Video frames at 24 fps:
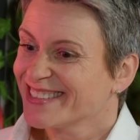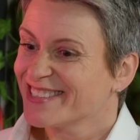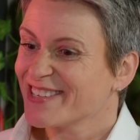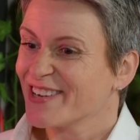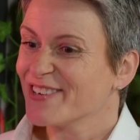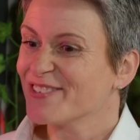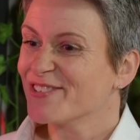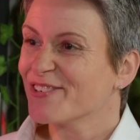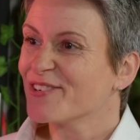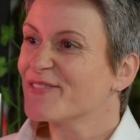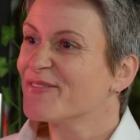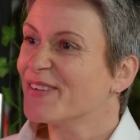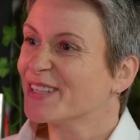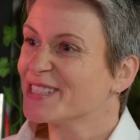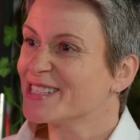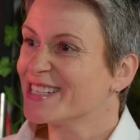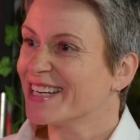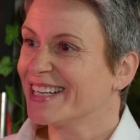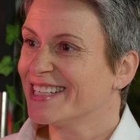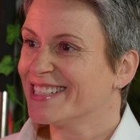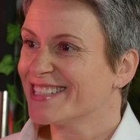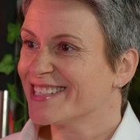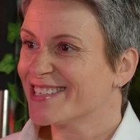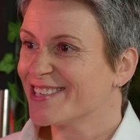So Dog First
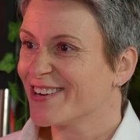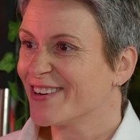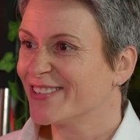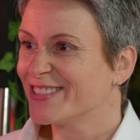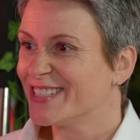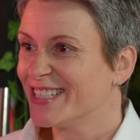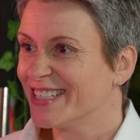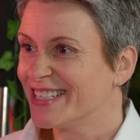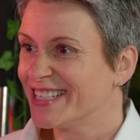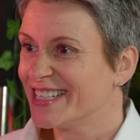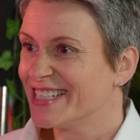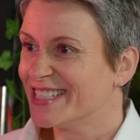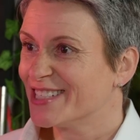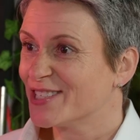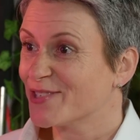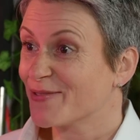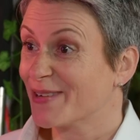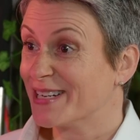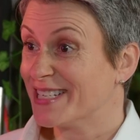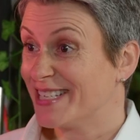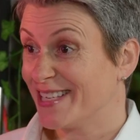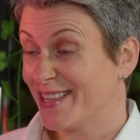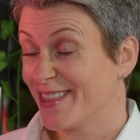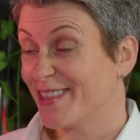Aid started in
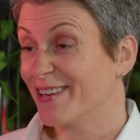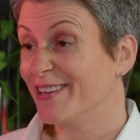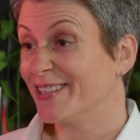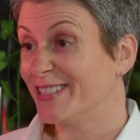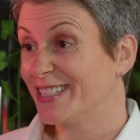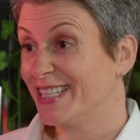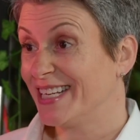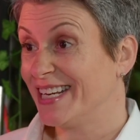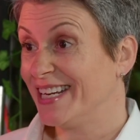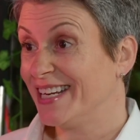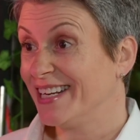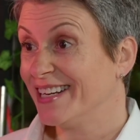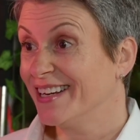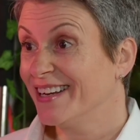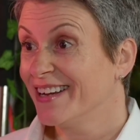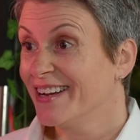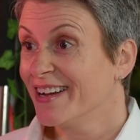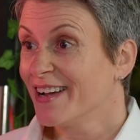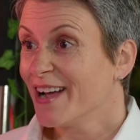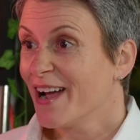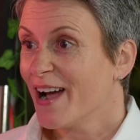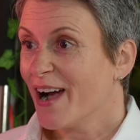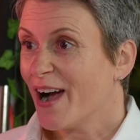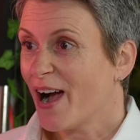2013.
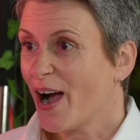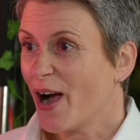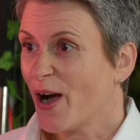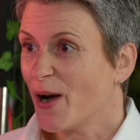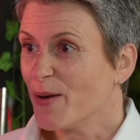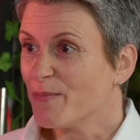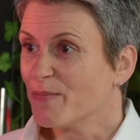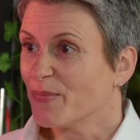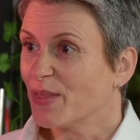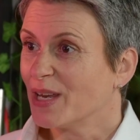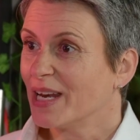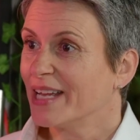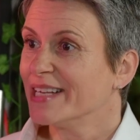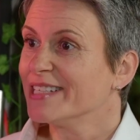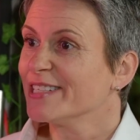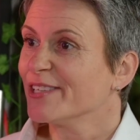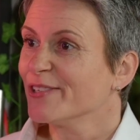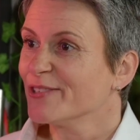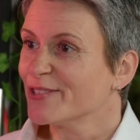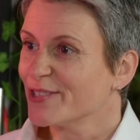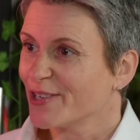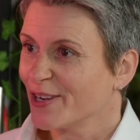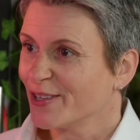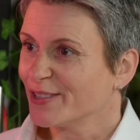The lady
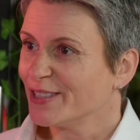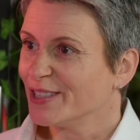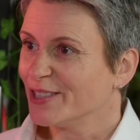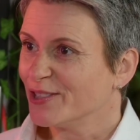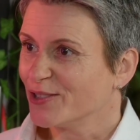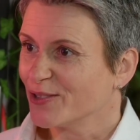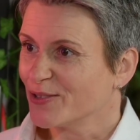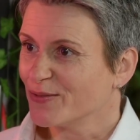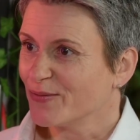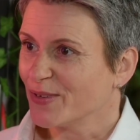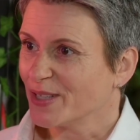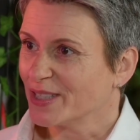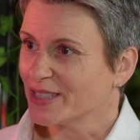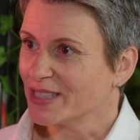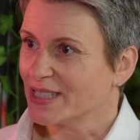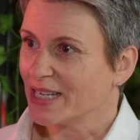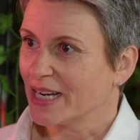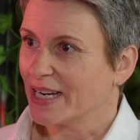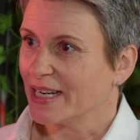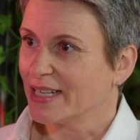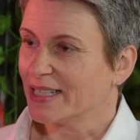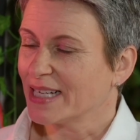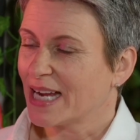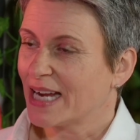who started Dog First
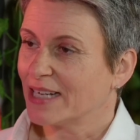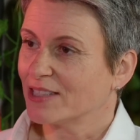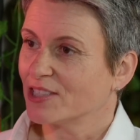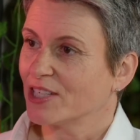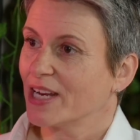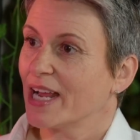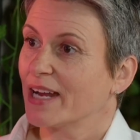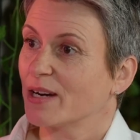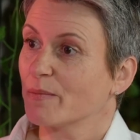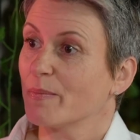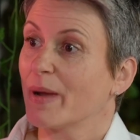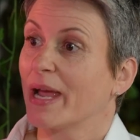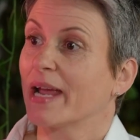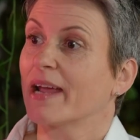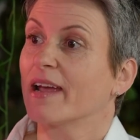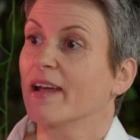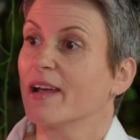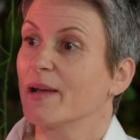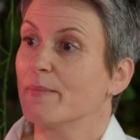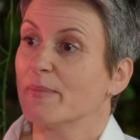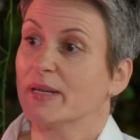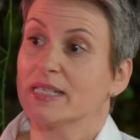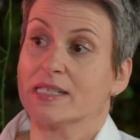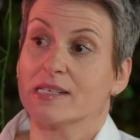Aid actually had a pet
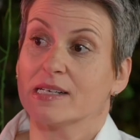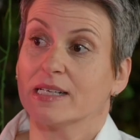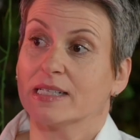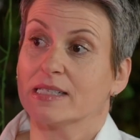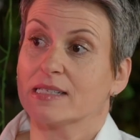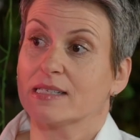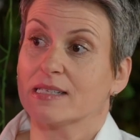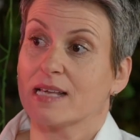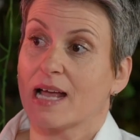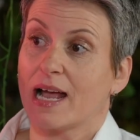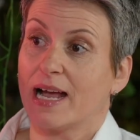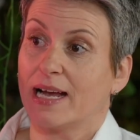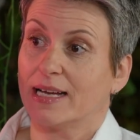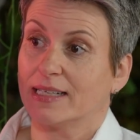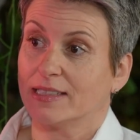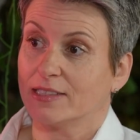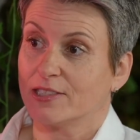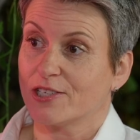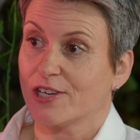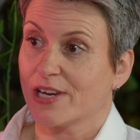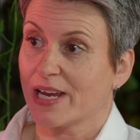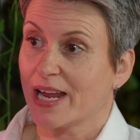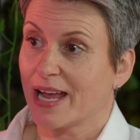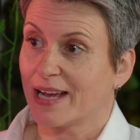care business, and
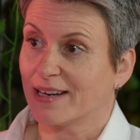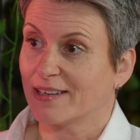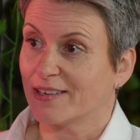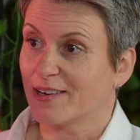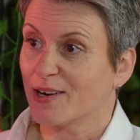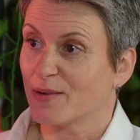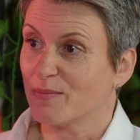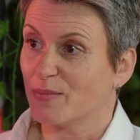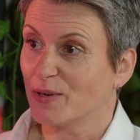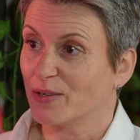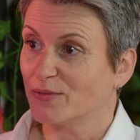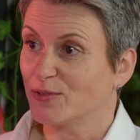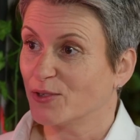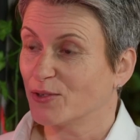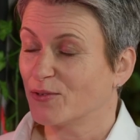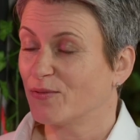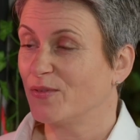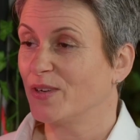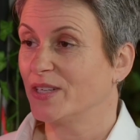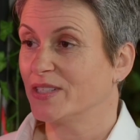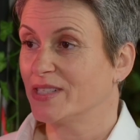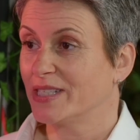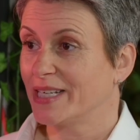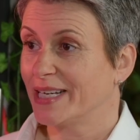she had a couple of Dog
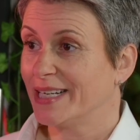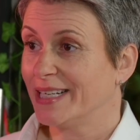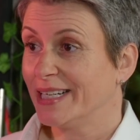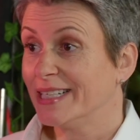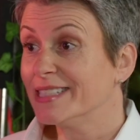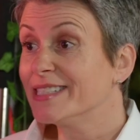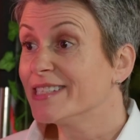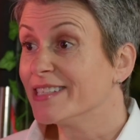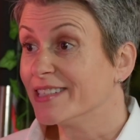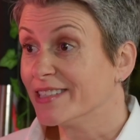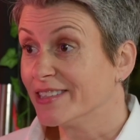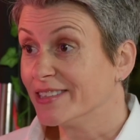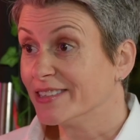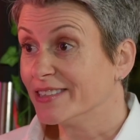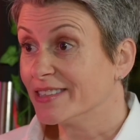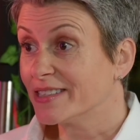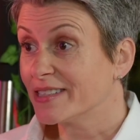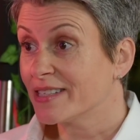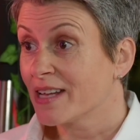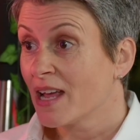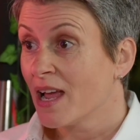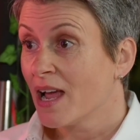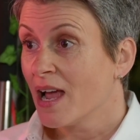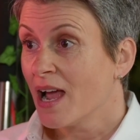First Aid
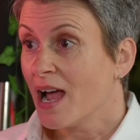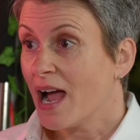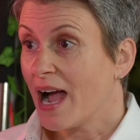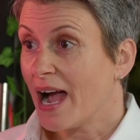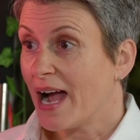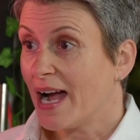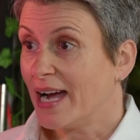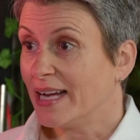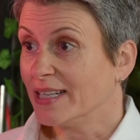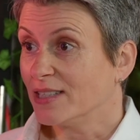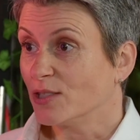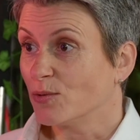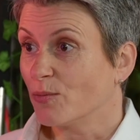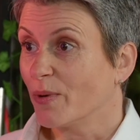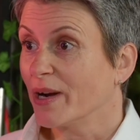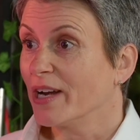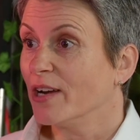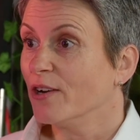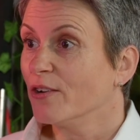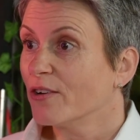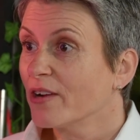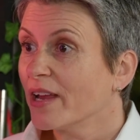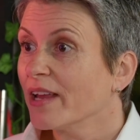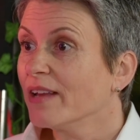incidents and went
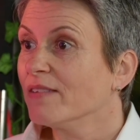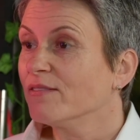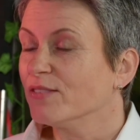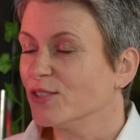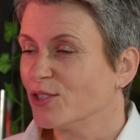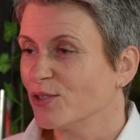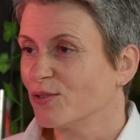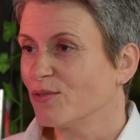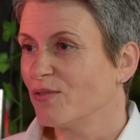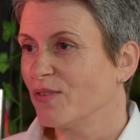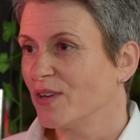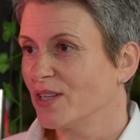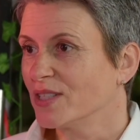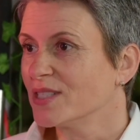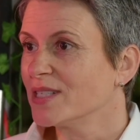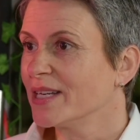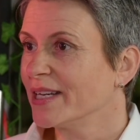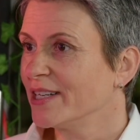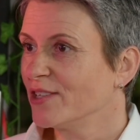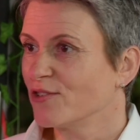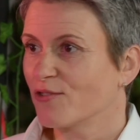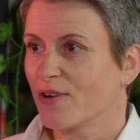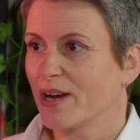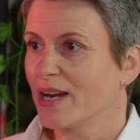looking for Dog First
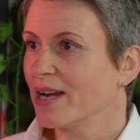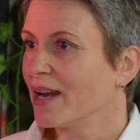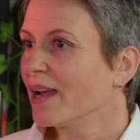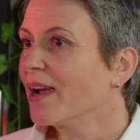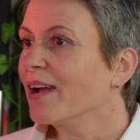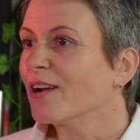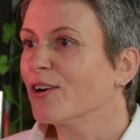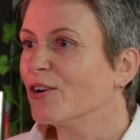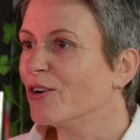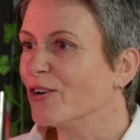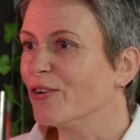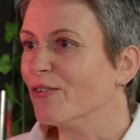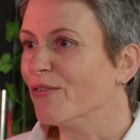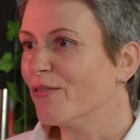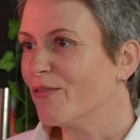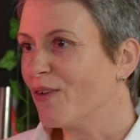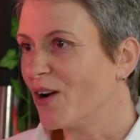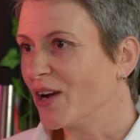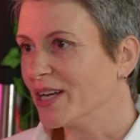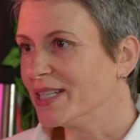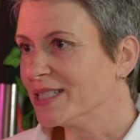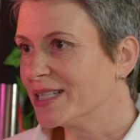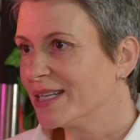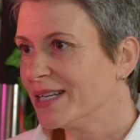Aid training and couldn't
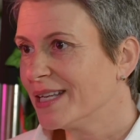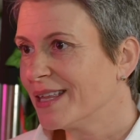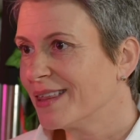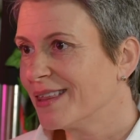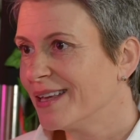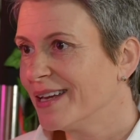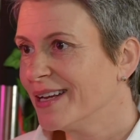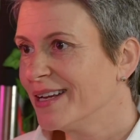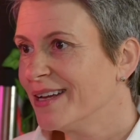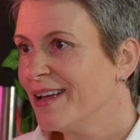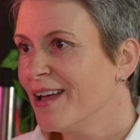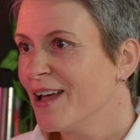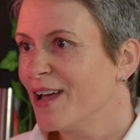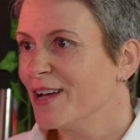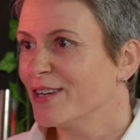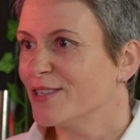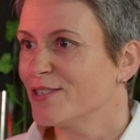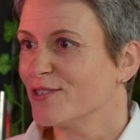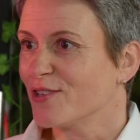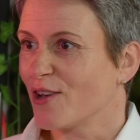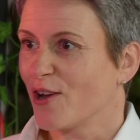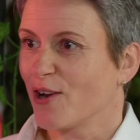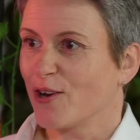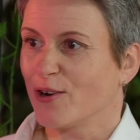find anything.
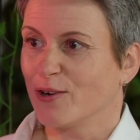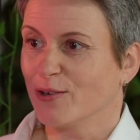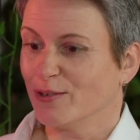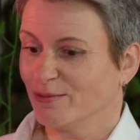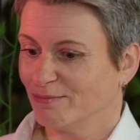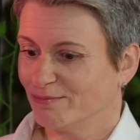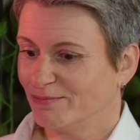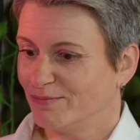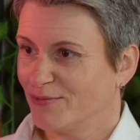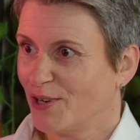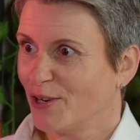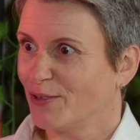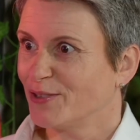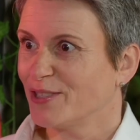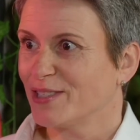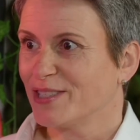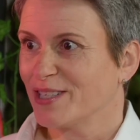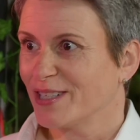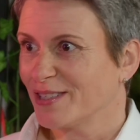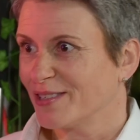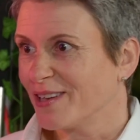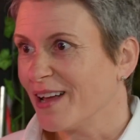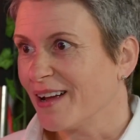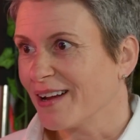So
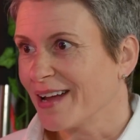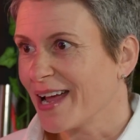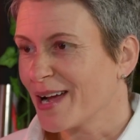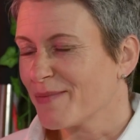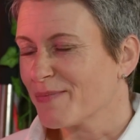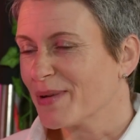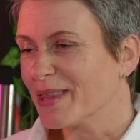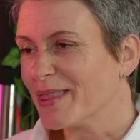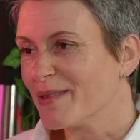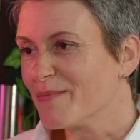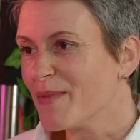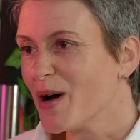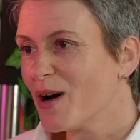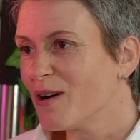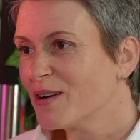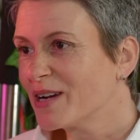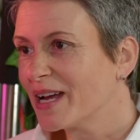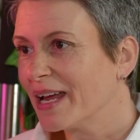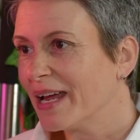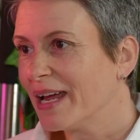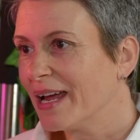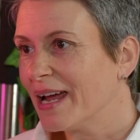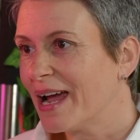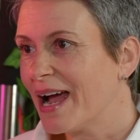noticed a gap in the
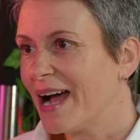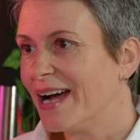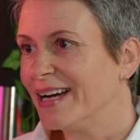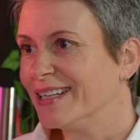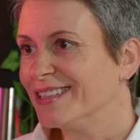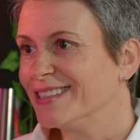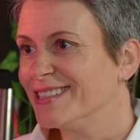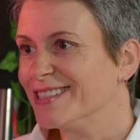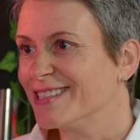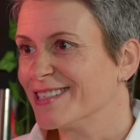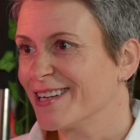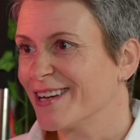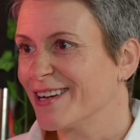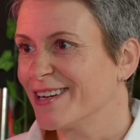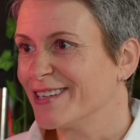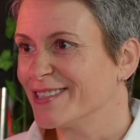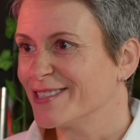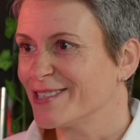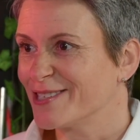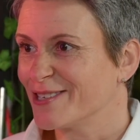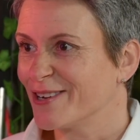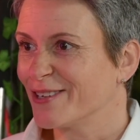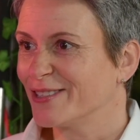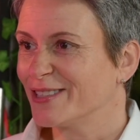market and
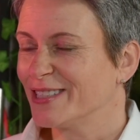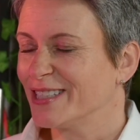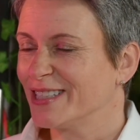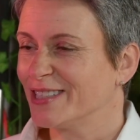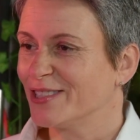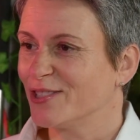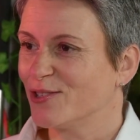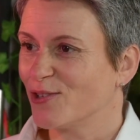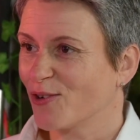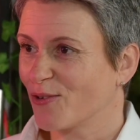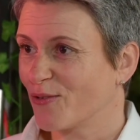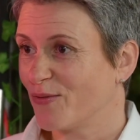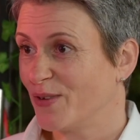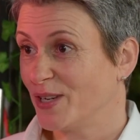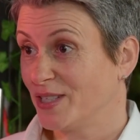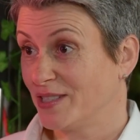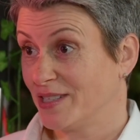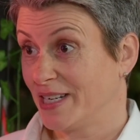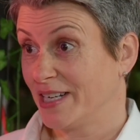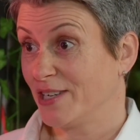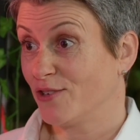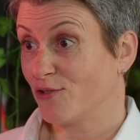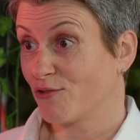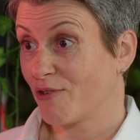started Dog
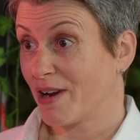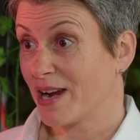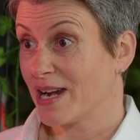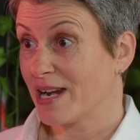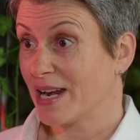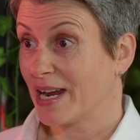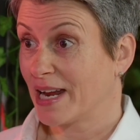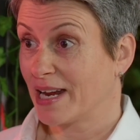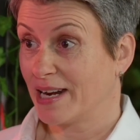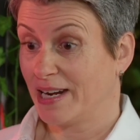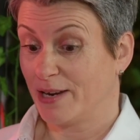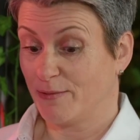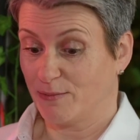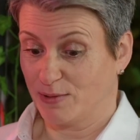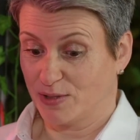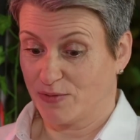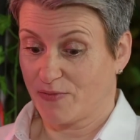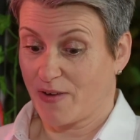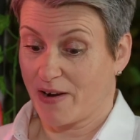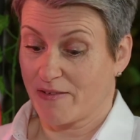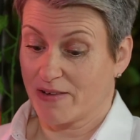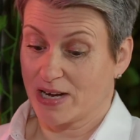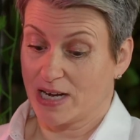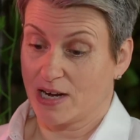First Aid training, and it was
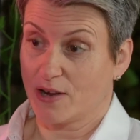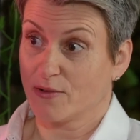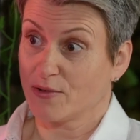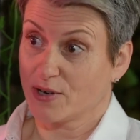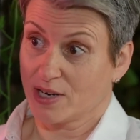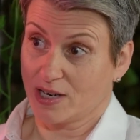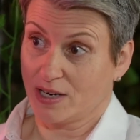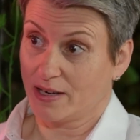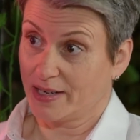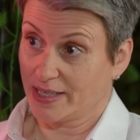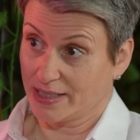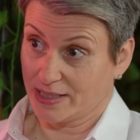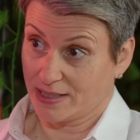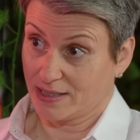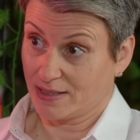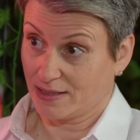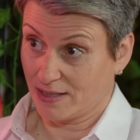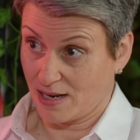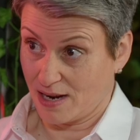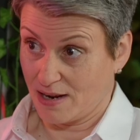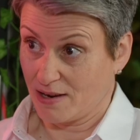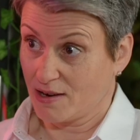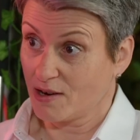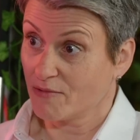very localised
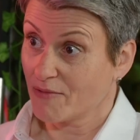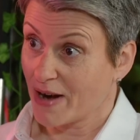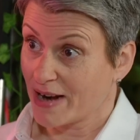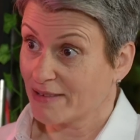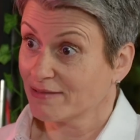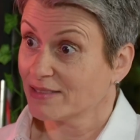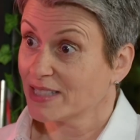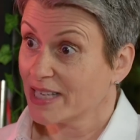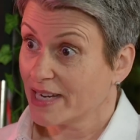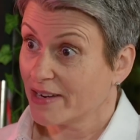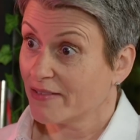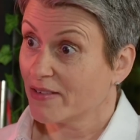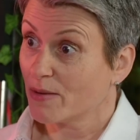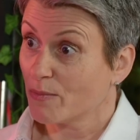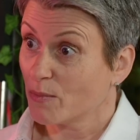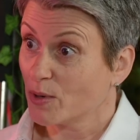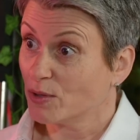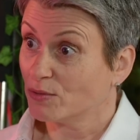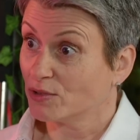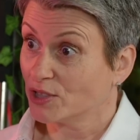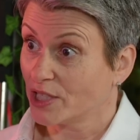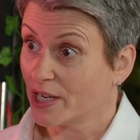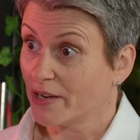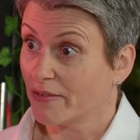around here in
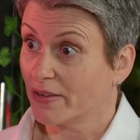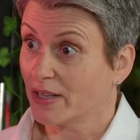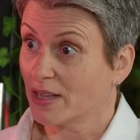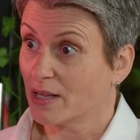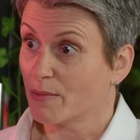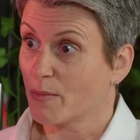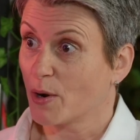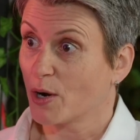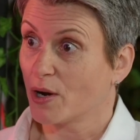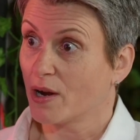Wiltshire at